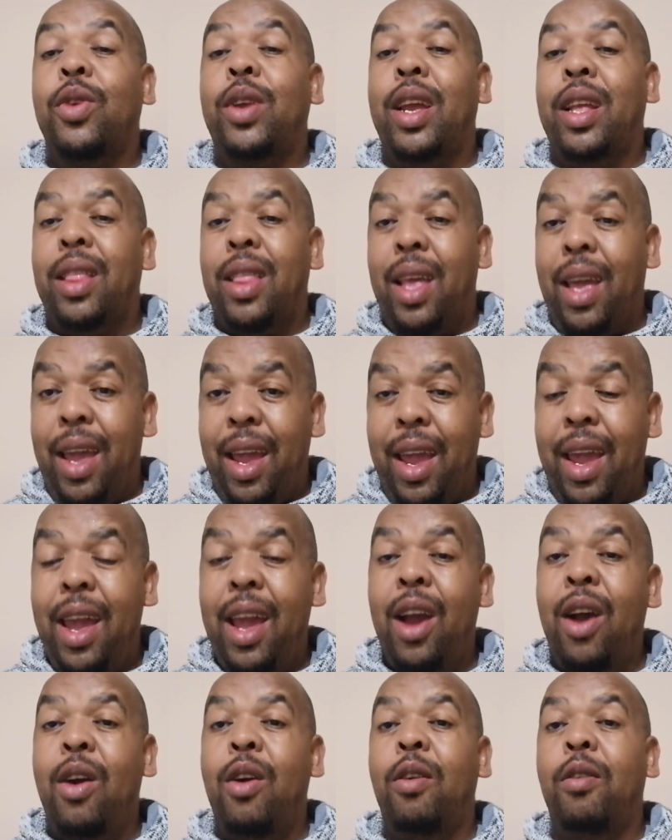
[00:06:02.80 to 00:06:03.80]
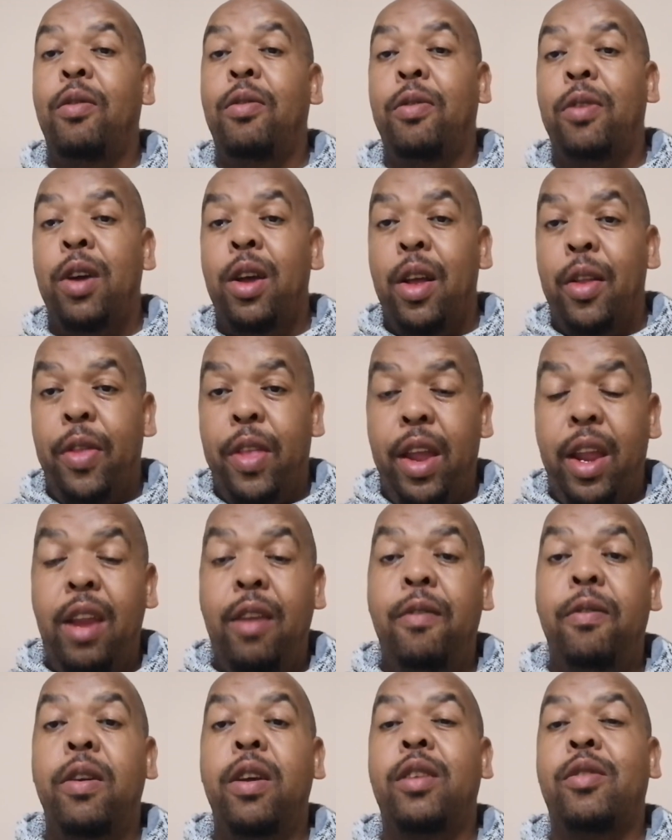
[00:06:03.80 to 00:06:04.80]
to get the hang of the
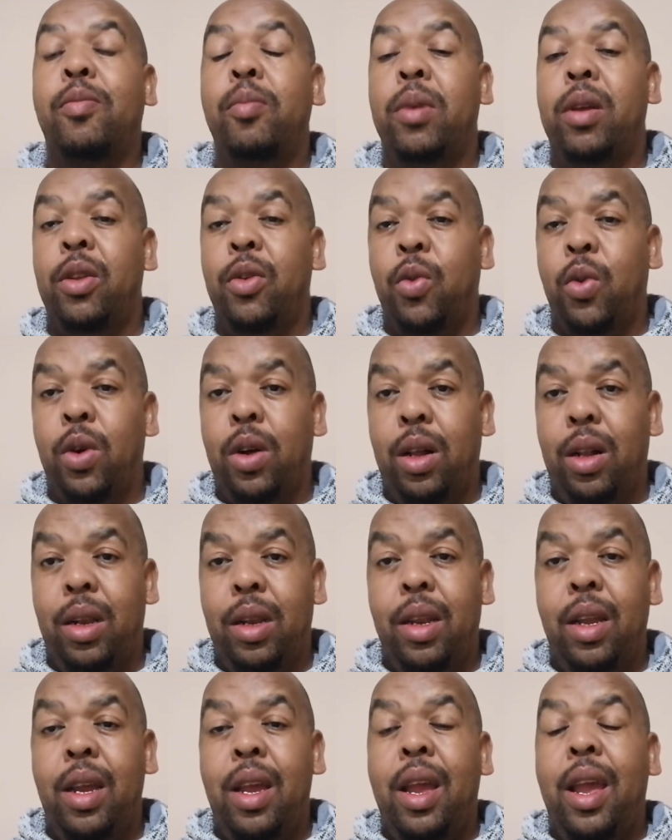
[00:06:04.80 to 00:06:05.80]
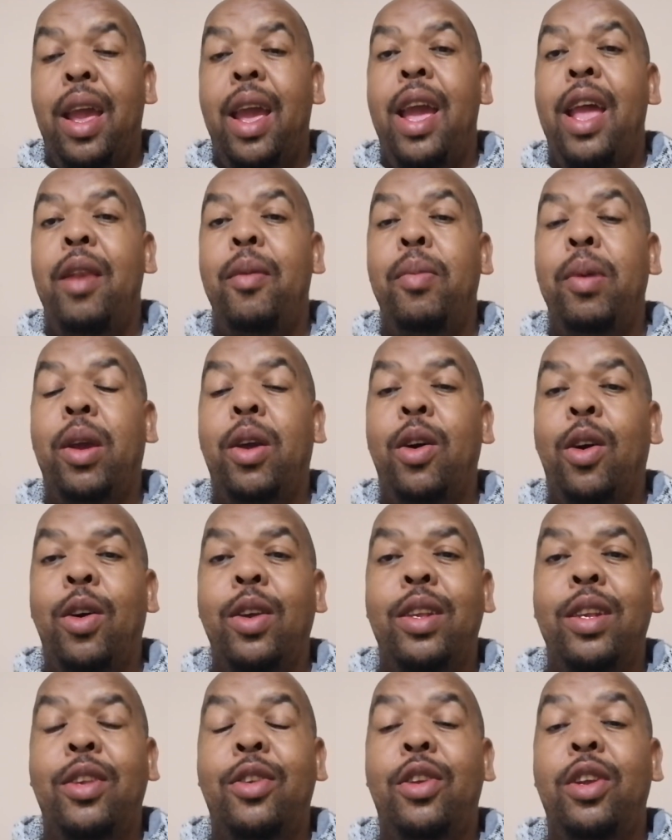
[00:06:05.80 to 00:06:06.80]
investment world, and
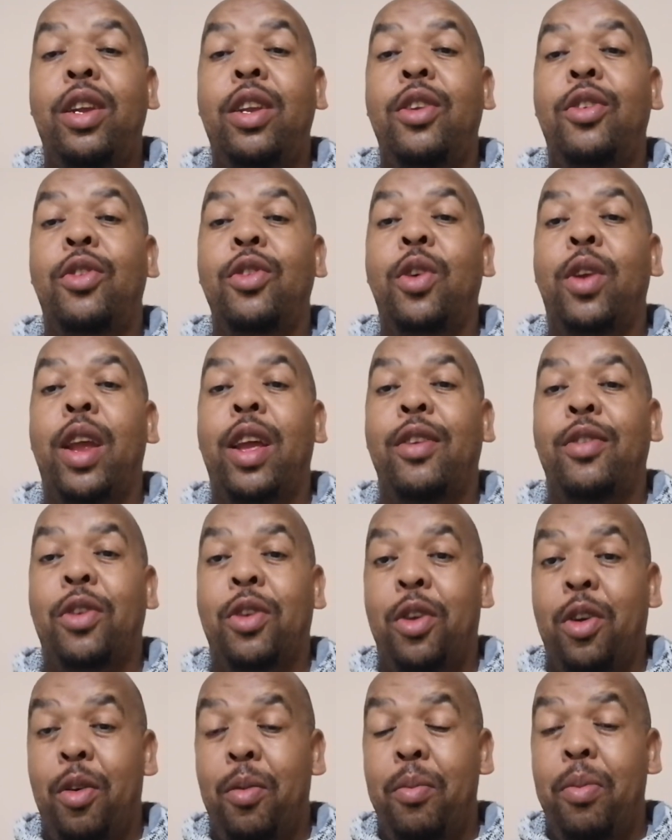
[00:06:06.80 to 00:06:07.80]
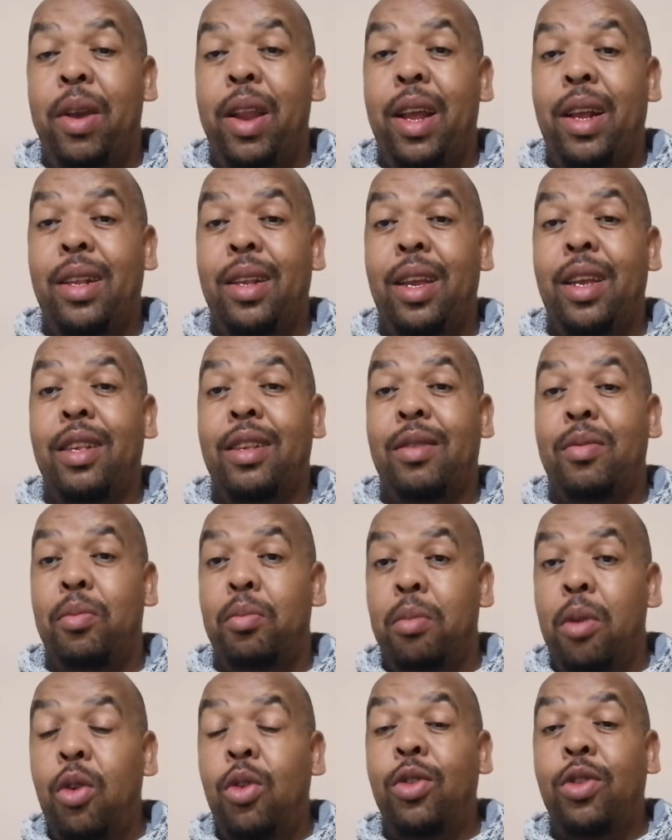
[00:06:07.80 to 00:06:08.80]
because it is not as complex as
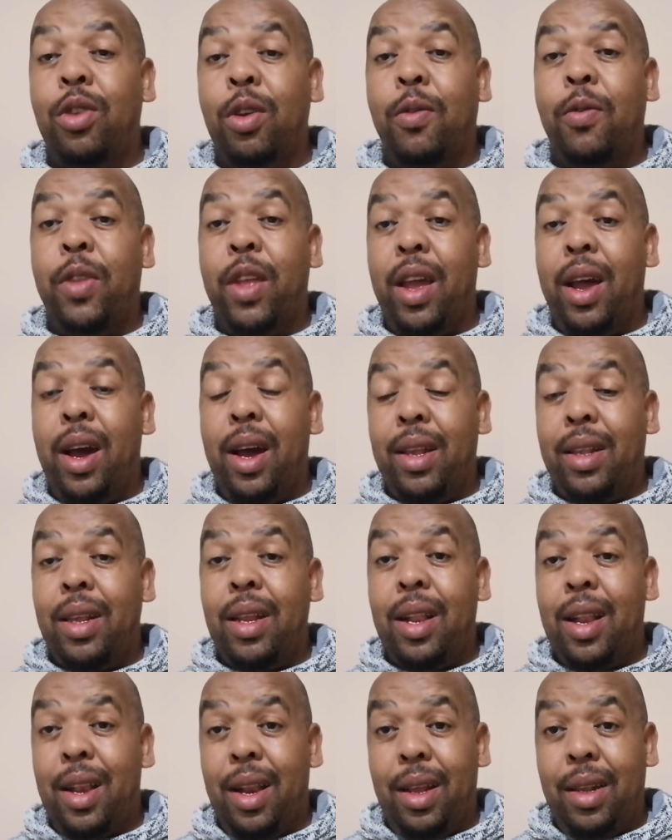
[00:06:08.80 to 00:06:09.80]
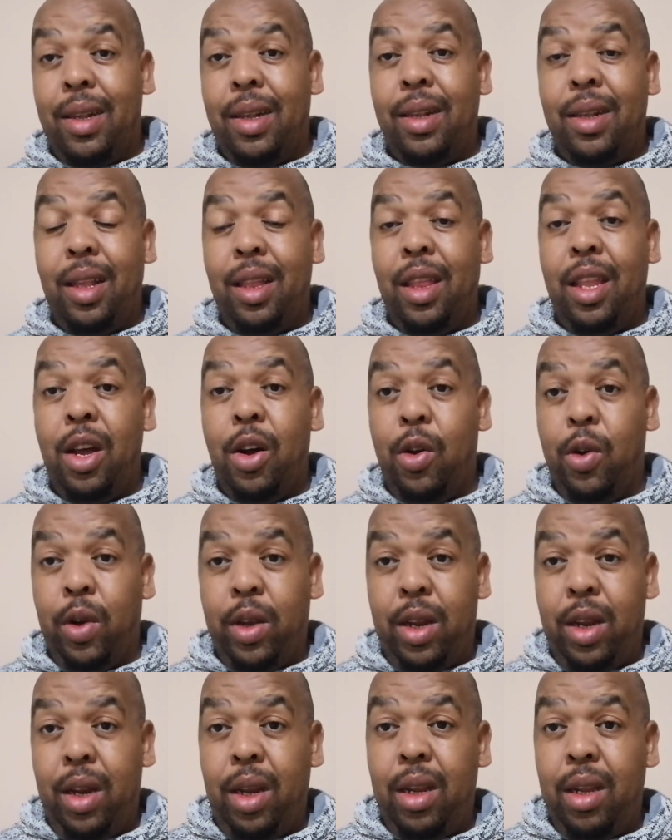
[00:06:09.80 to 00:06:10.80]
most of the asset classes in the
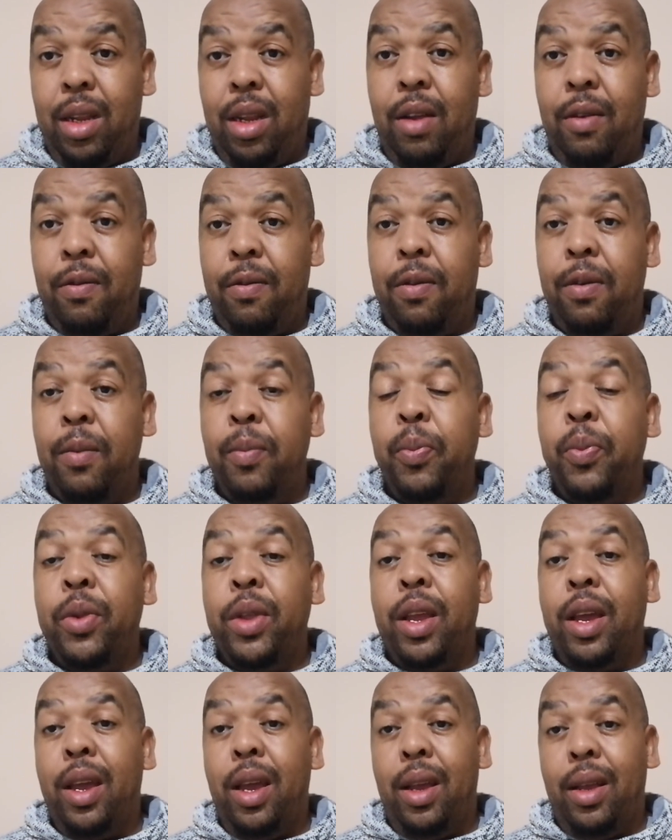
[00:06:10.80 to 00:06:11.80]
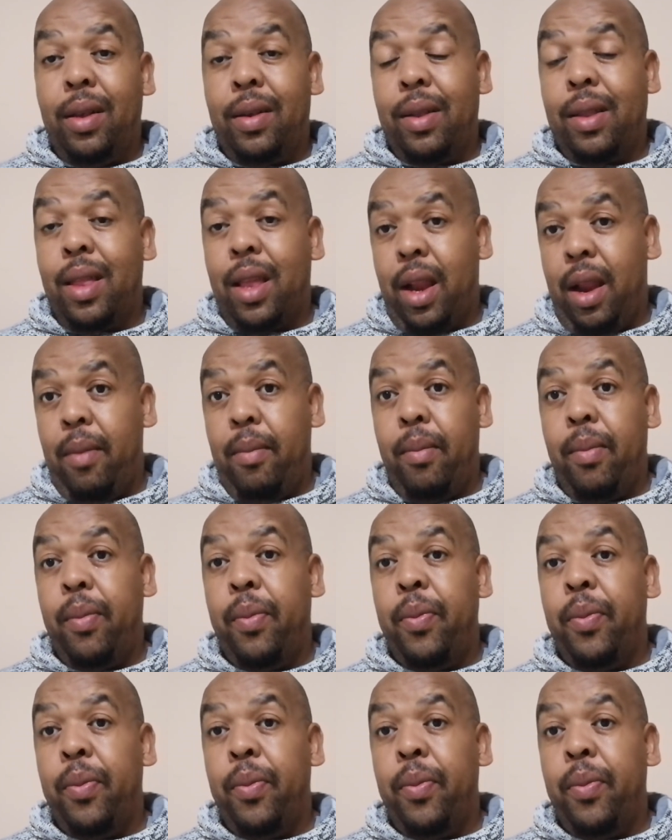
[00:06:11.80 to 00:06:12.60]
alternative stream.